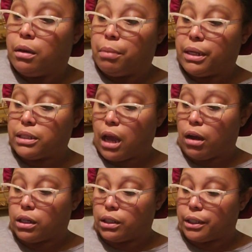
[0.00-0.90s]
But it's
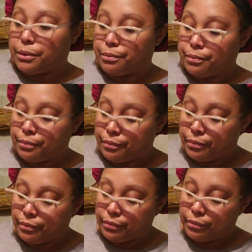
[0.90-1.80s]
all good.
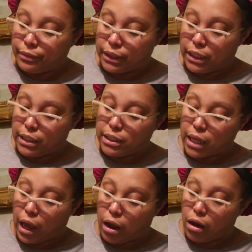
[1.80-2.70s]
It's
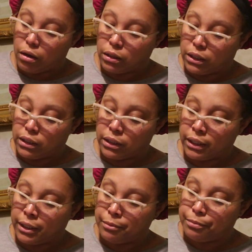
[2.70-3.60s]
all
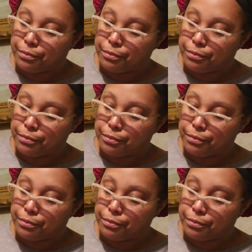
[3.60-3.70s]
good.